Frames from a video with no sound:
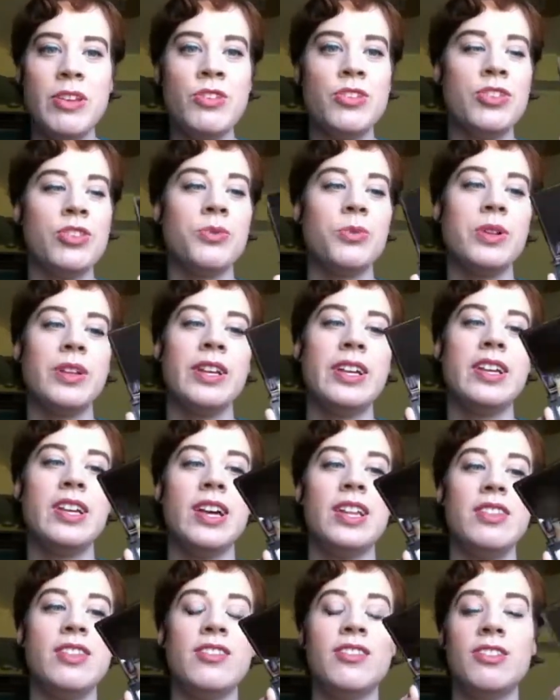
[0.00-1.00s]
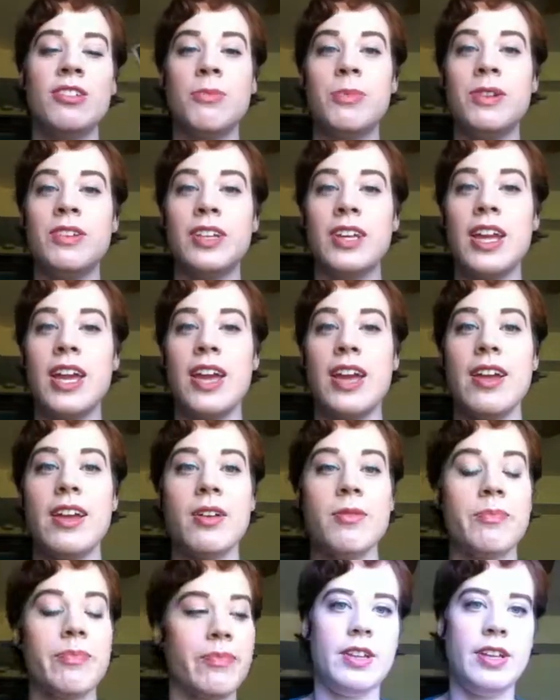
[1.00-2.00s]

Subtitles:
you should really get this Urban Decay.